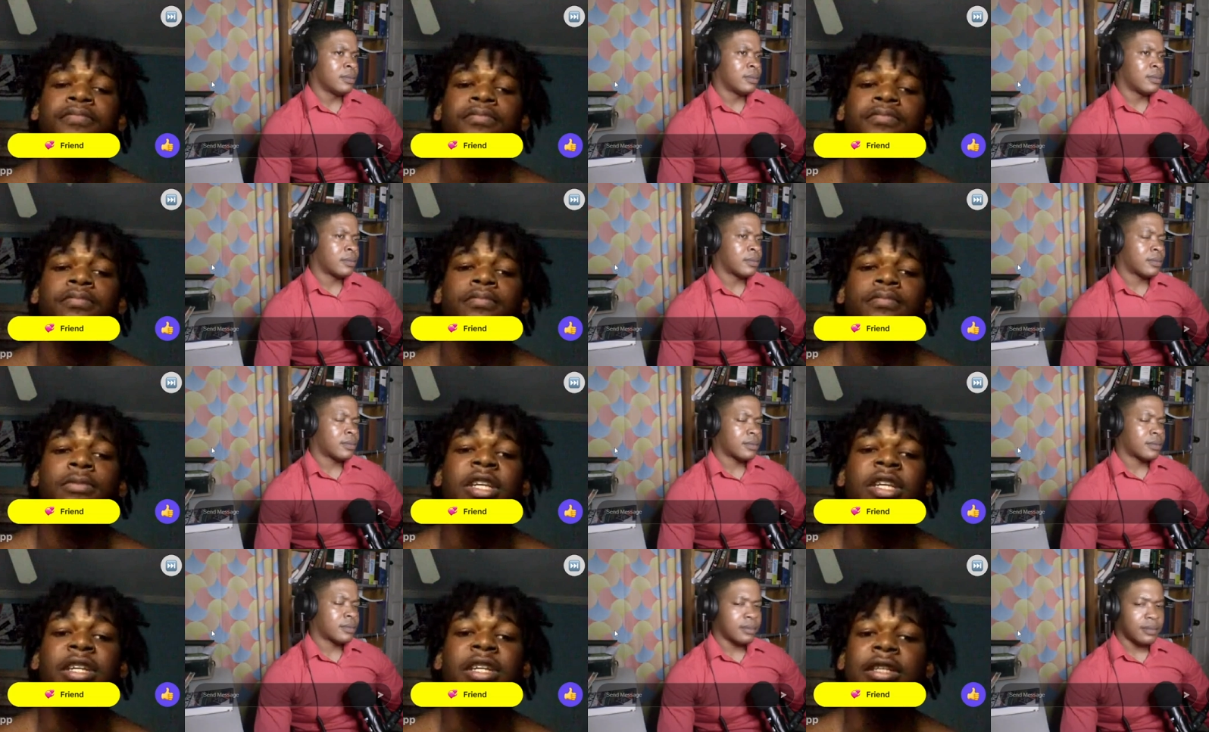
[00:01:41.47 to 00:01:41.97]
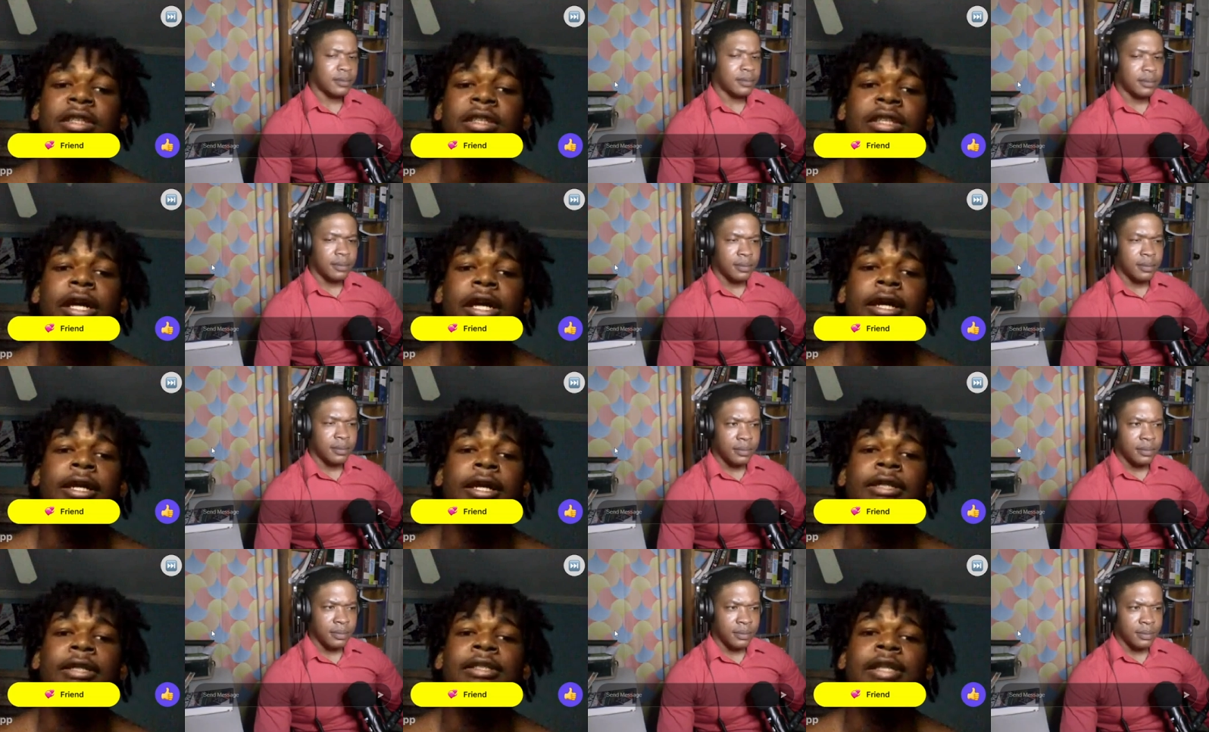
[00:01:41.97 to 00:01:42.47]
Speaker 1: They didn't say it
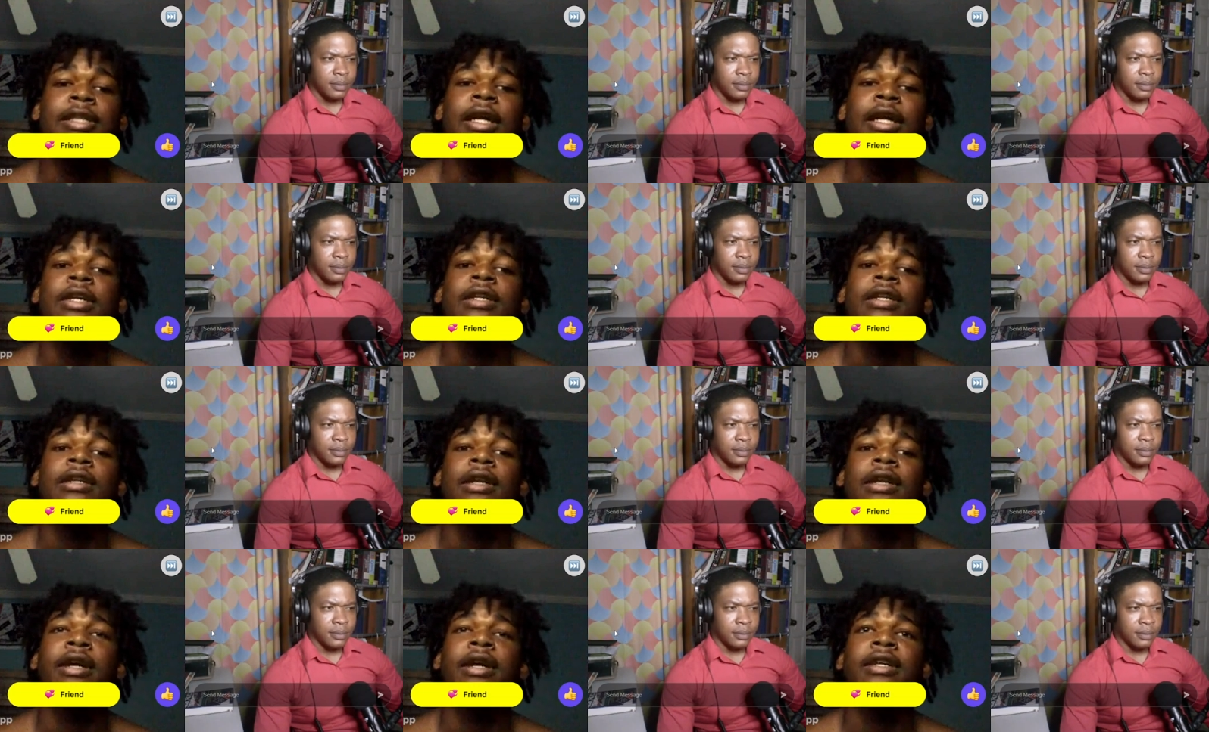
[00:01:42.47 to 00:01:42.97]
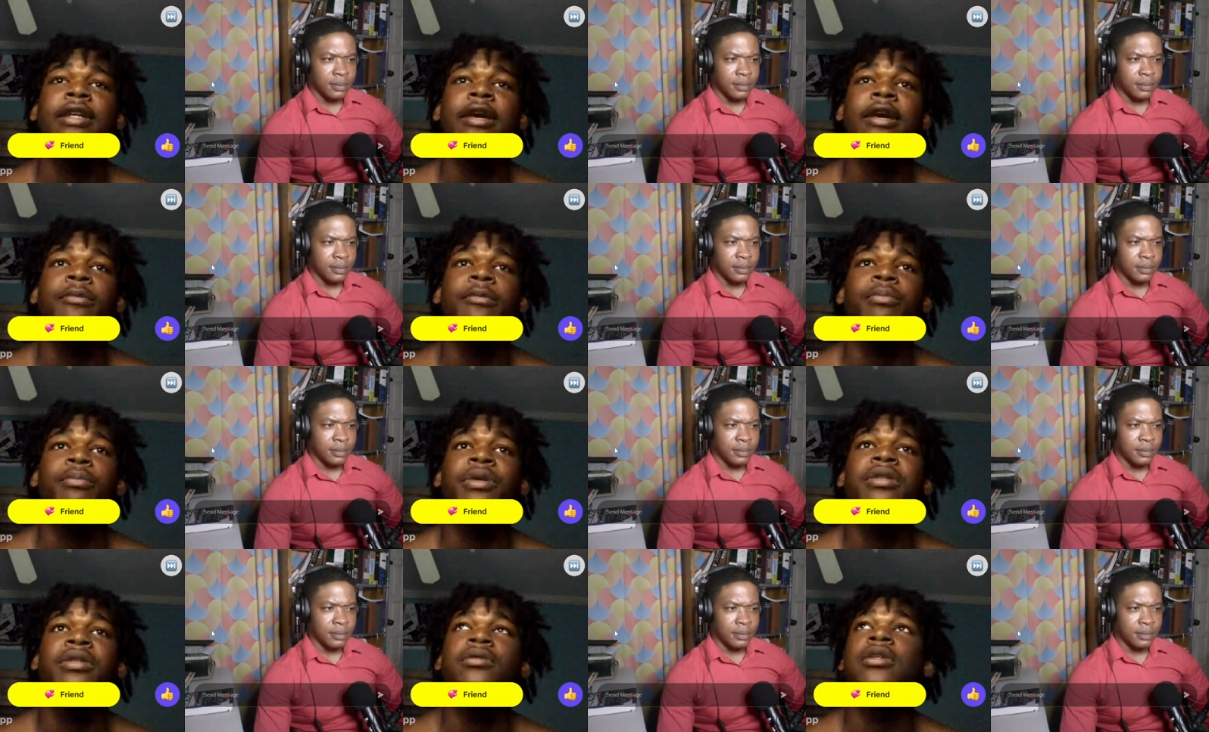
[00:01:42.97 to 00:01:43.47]
exactly like that,
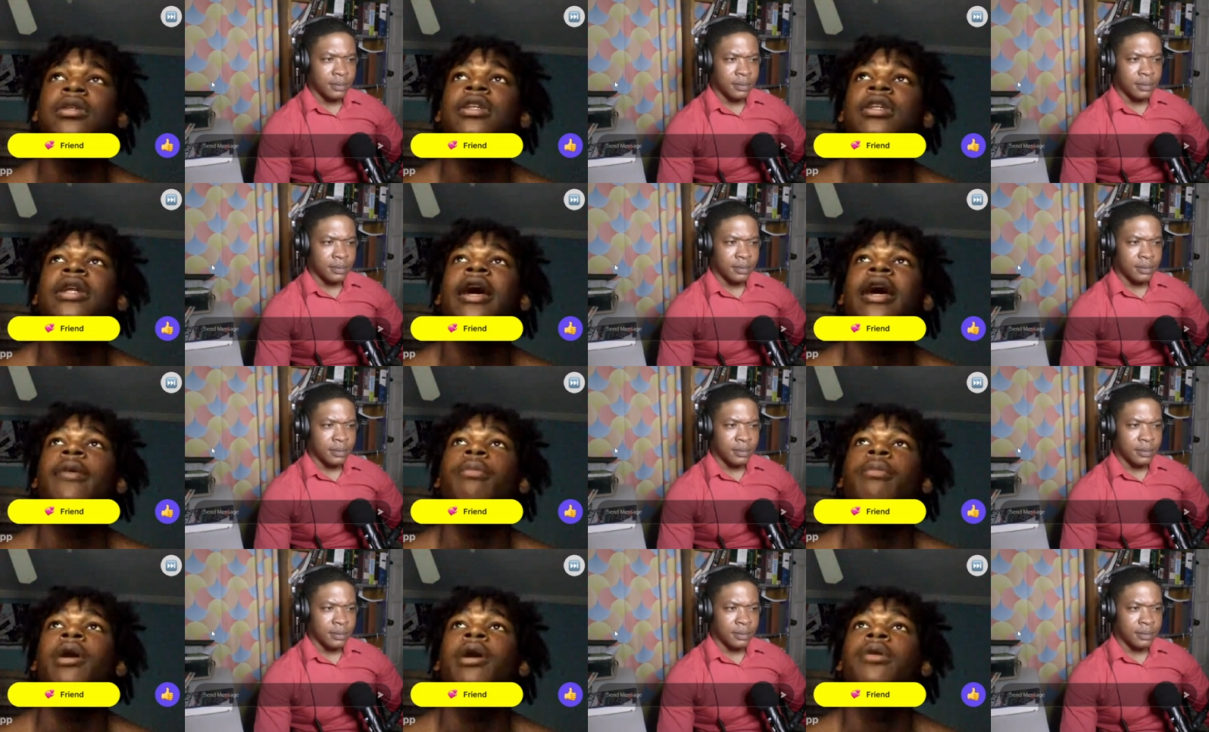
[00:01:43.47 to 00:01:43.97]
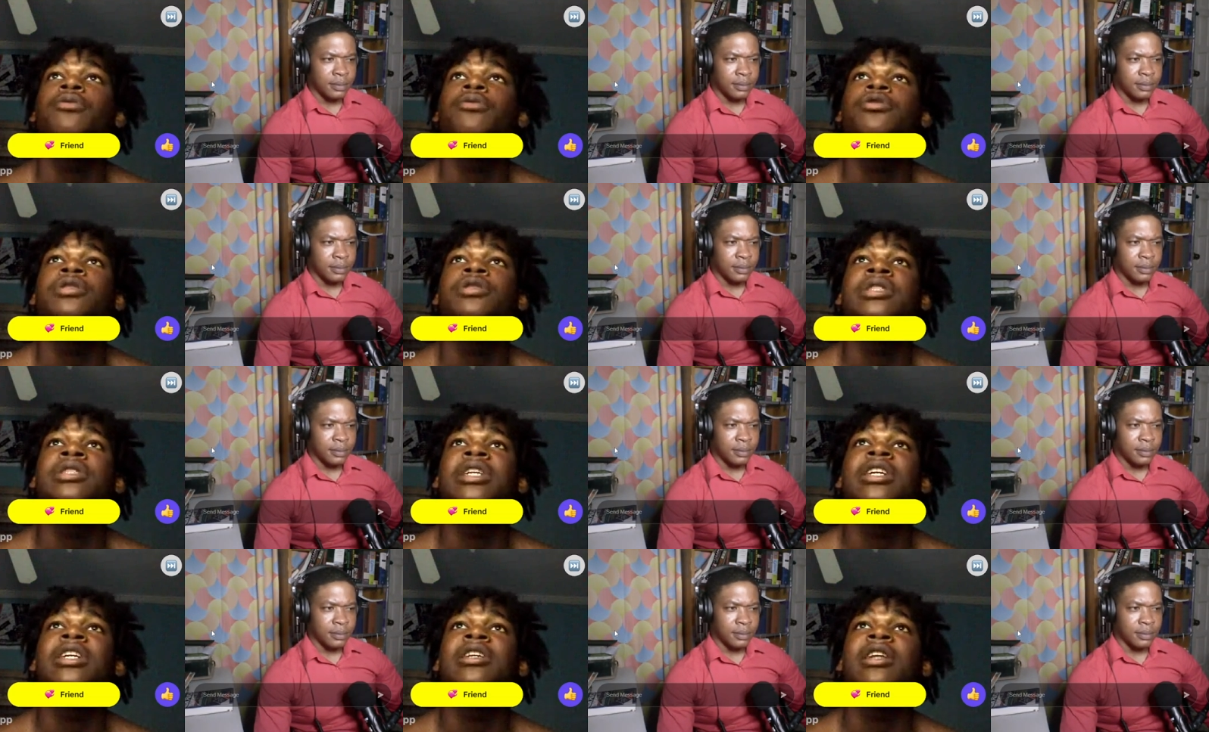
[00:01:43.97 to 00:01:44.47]
but in that Bible it
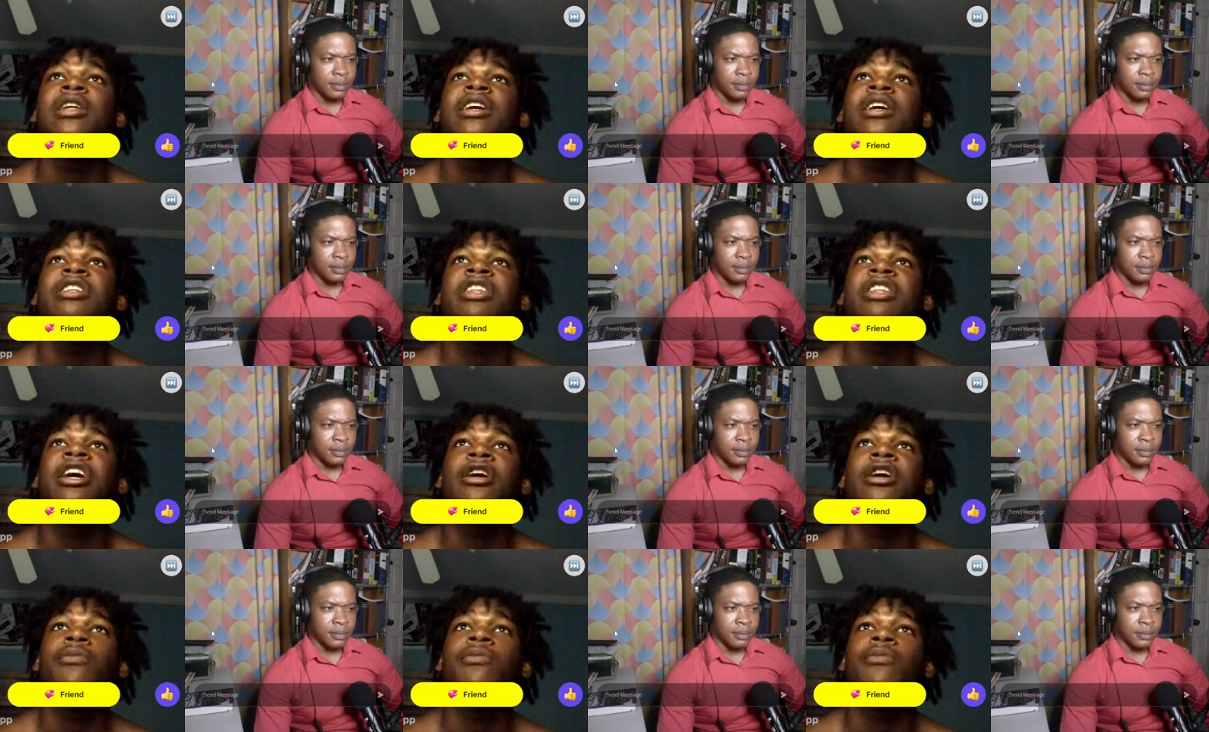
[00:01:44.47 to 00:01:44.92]
said it like that.